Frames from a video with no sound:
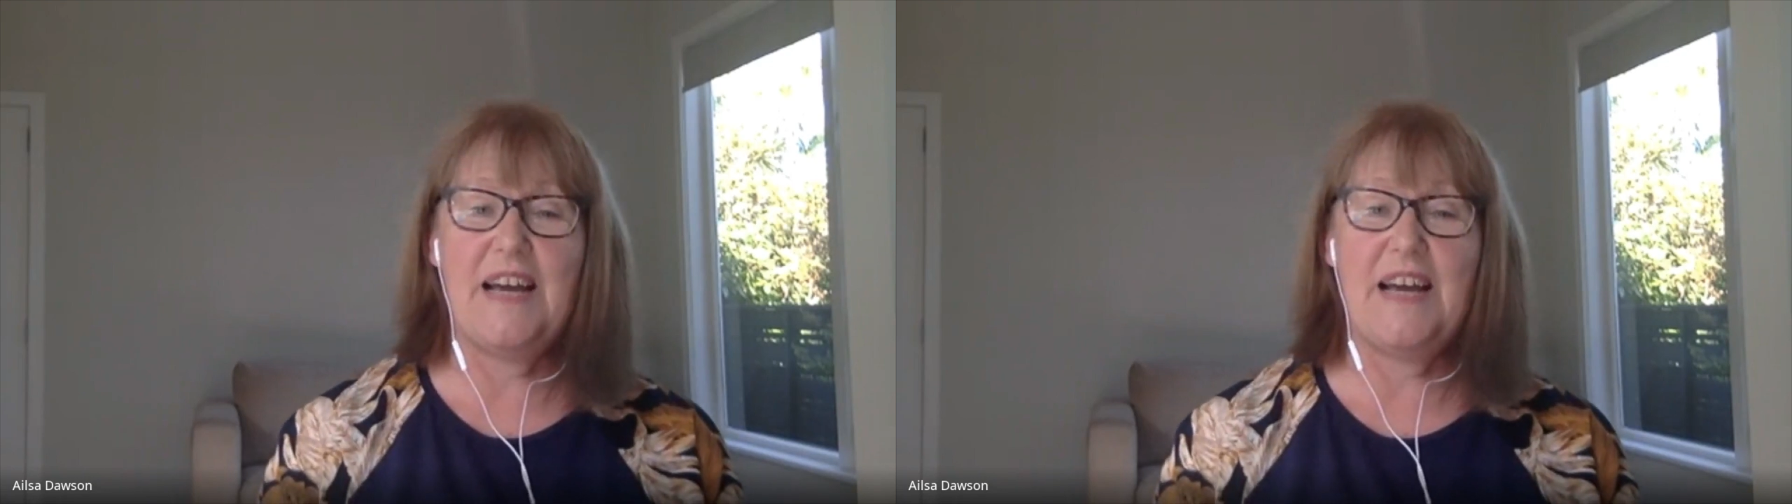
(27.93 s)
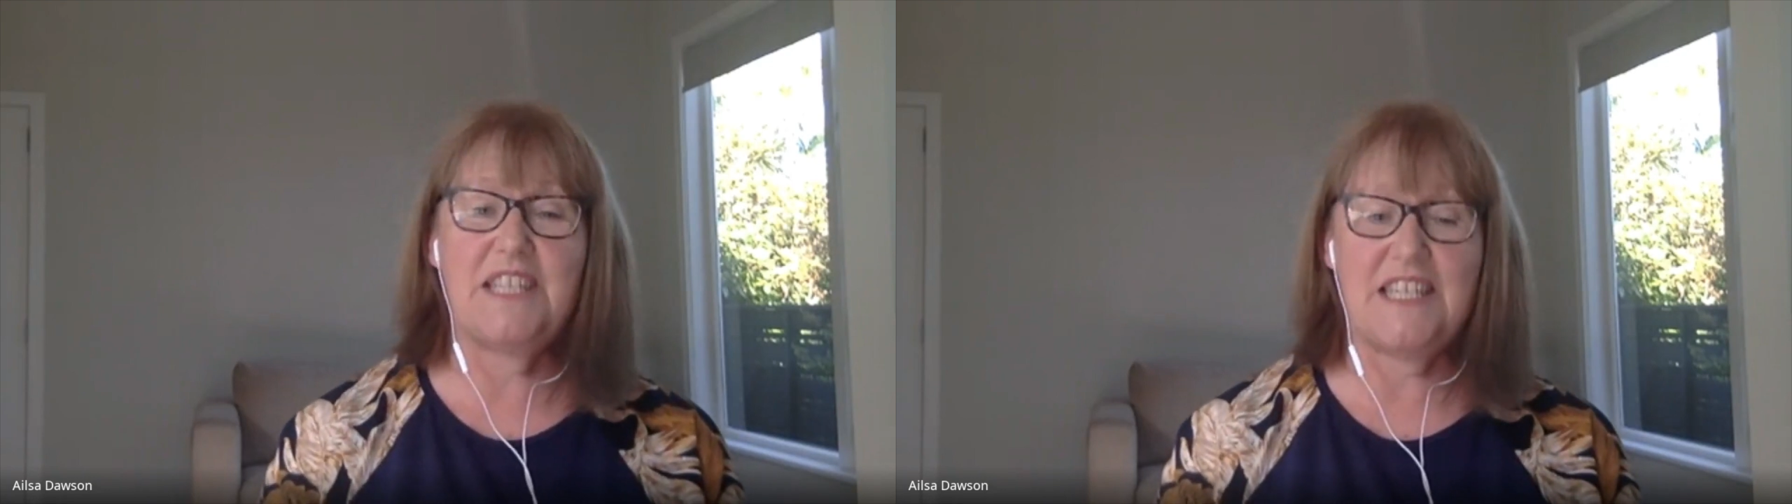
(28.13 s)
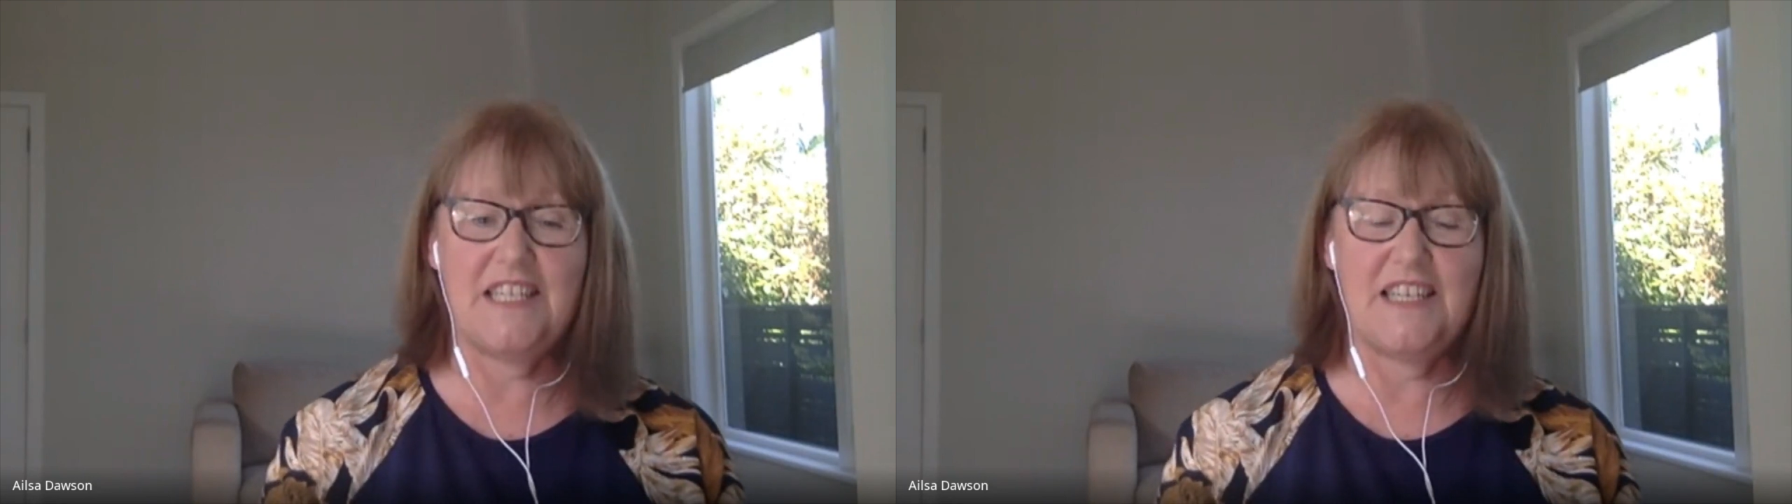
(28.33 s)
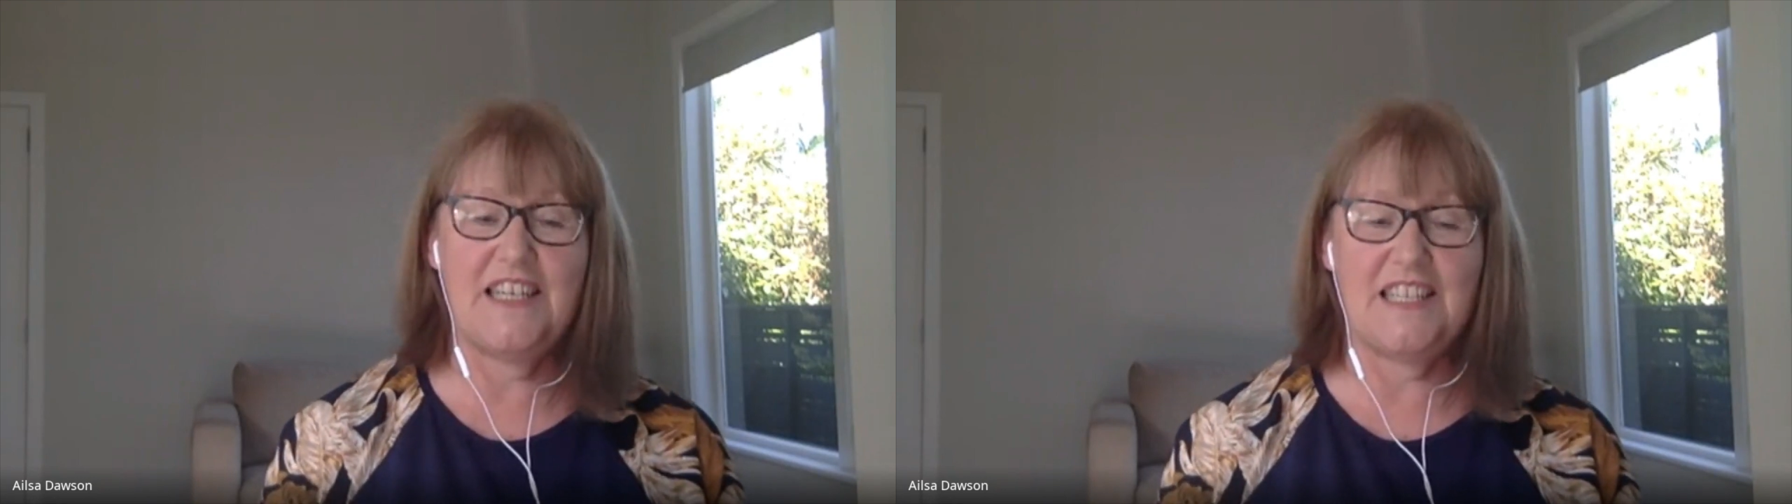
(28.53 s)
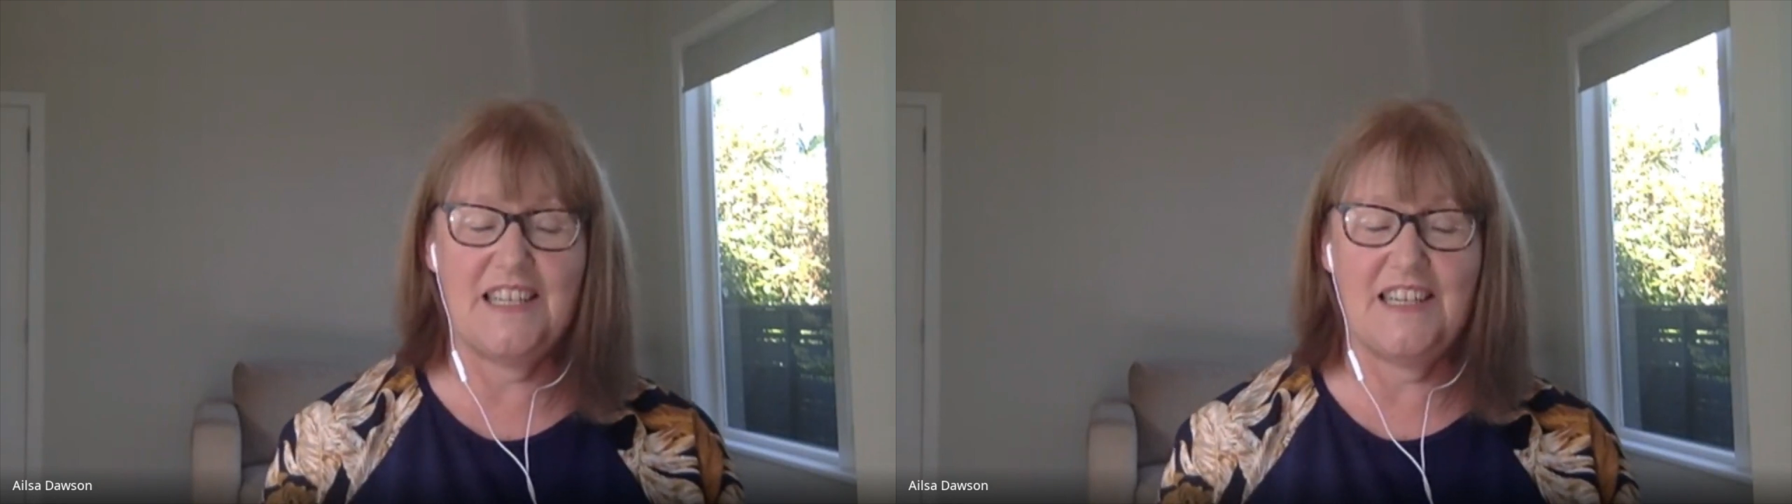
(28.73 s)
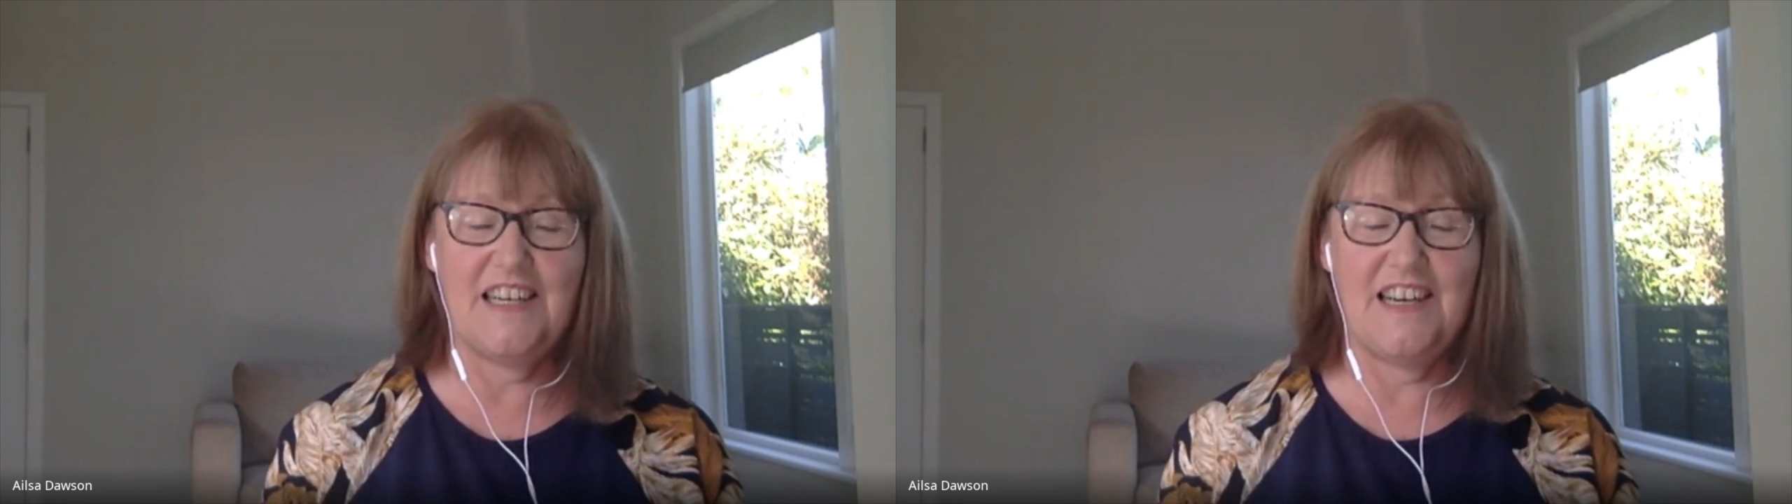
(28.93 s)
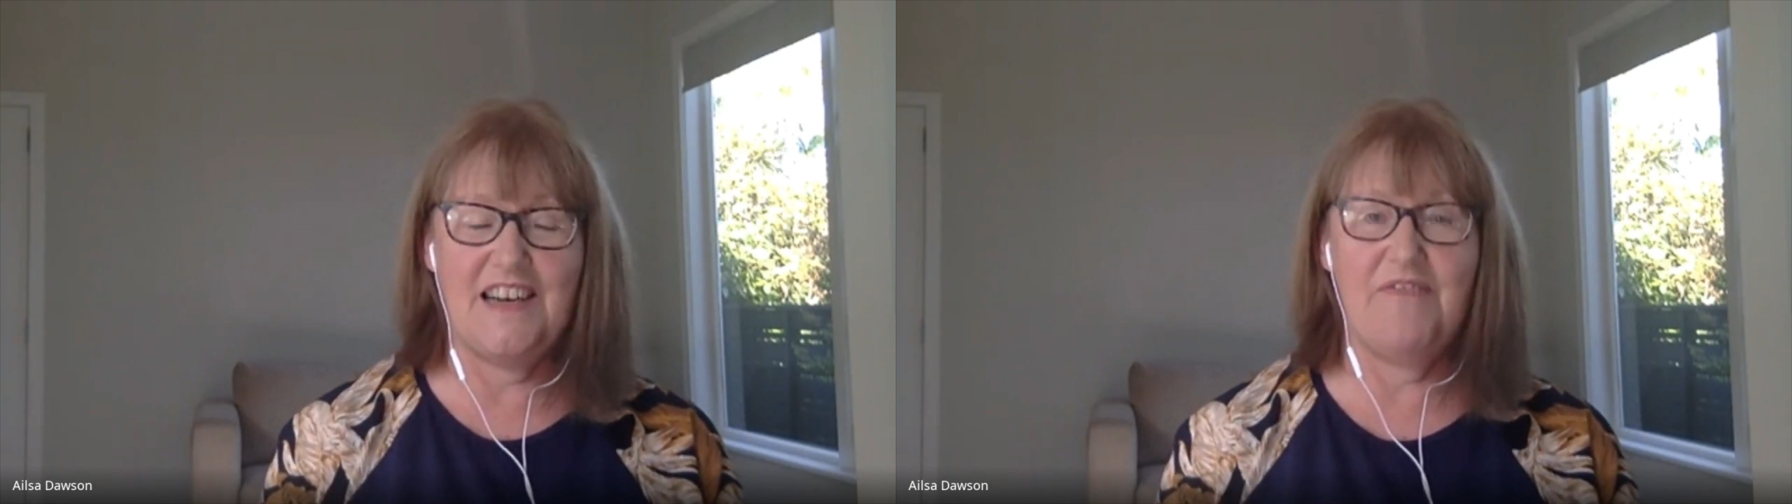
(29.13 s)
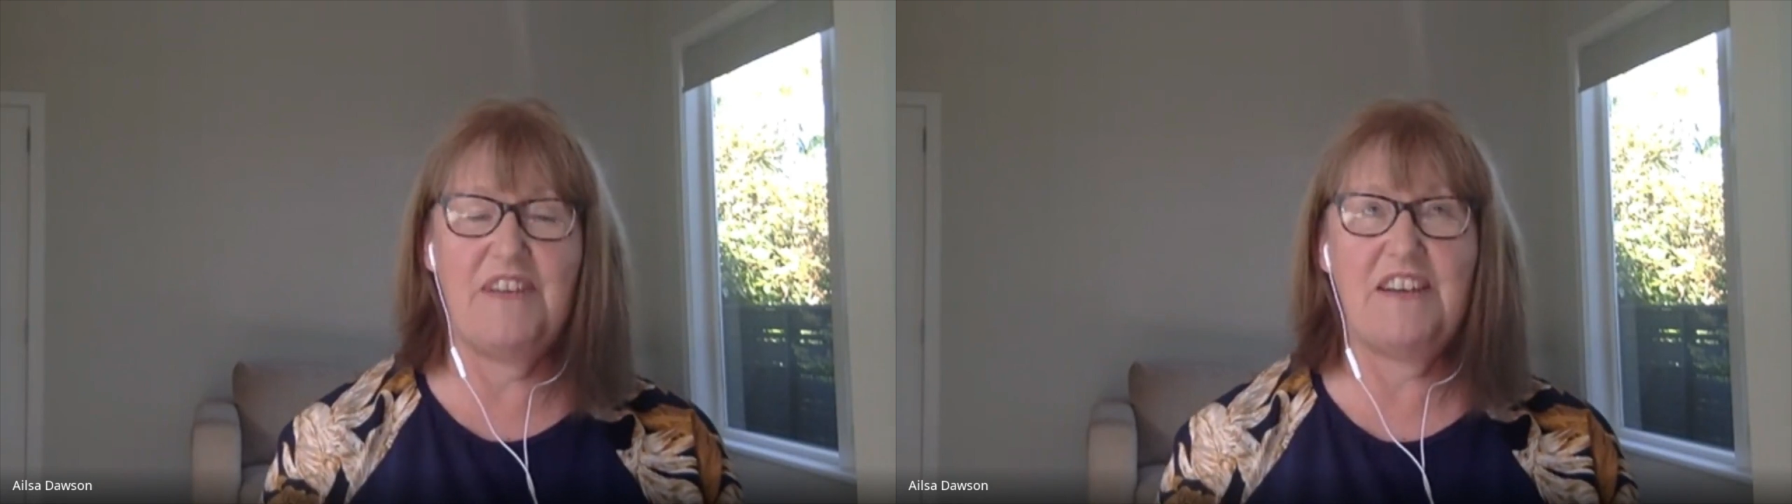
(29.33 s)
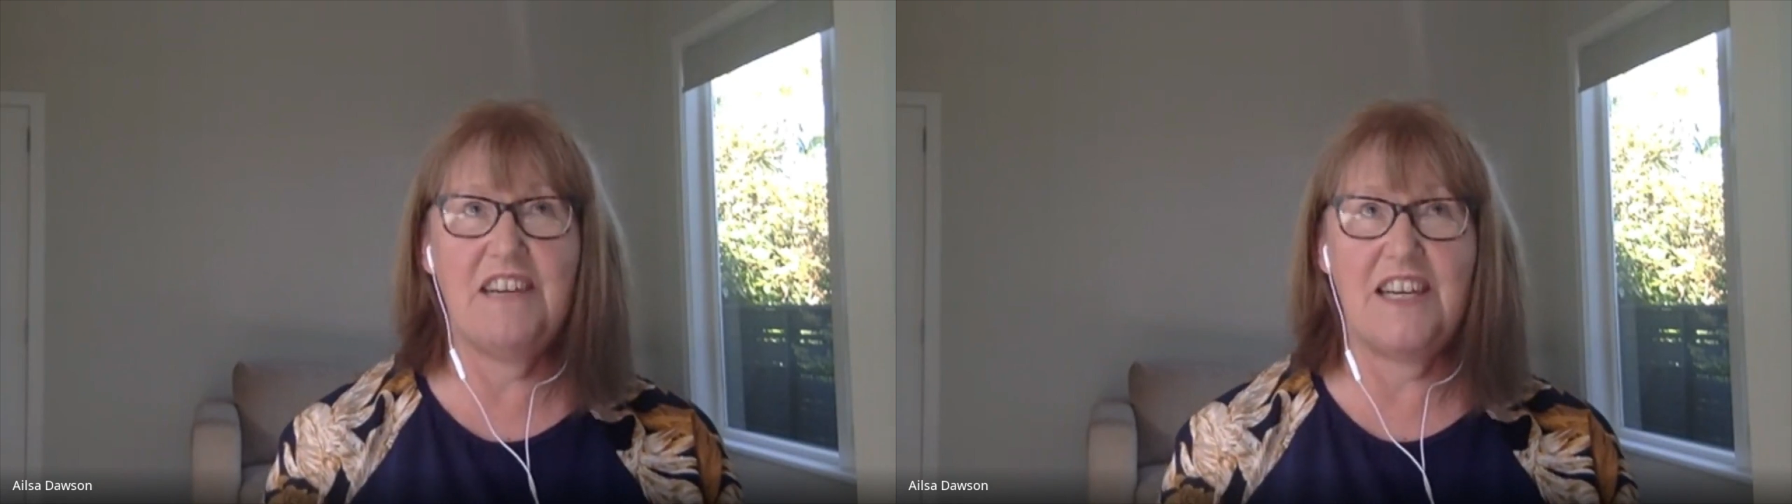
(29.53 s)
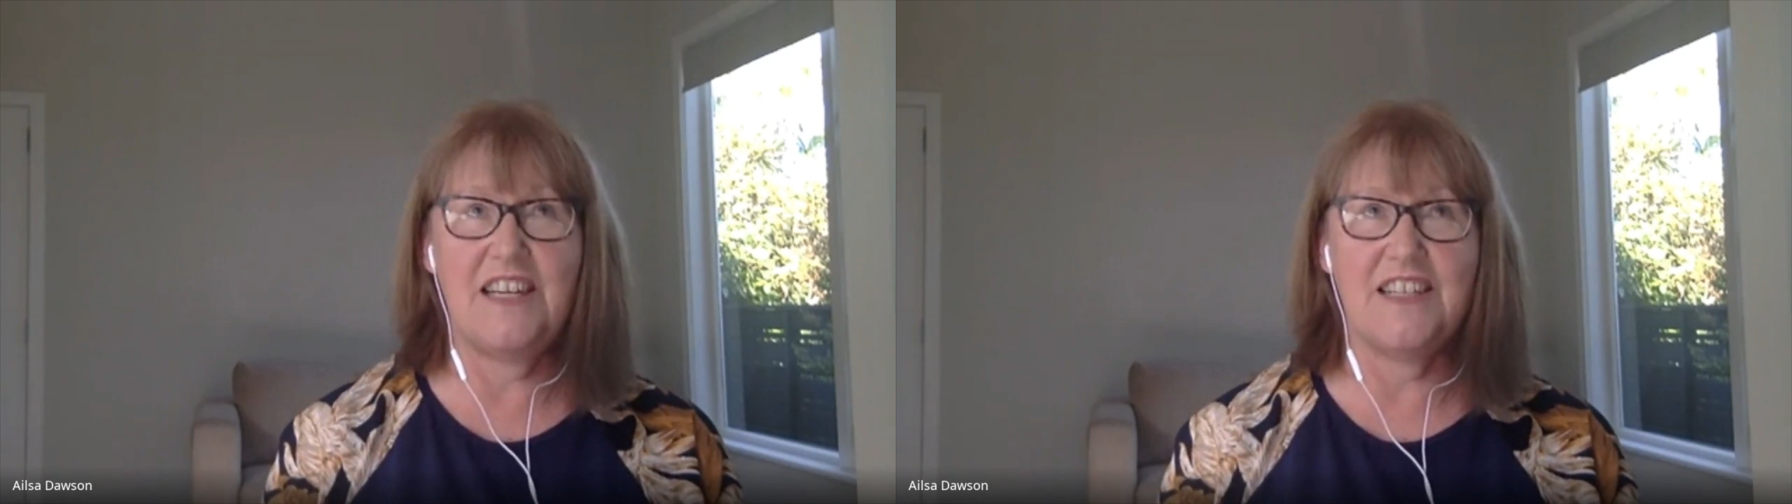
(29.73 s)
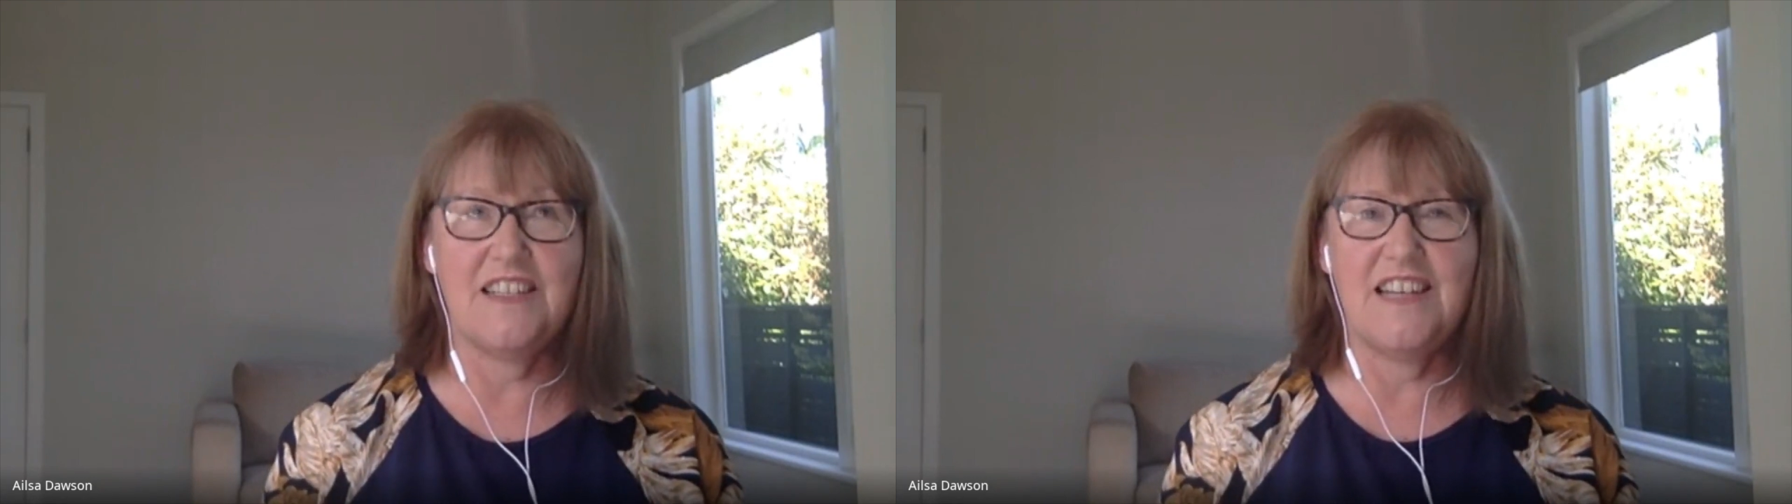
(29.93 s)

just a very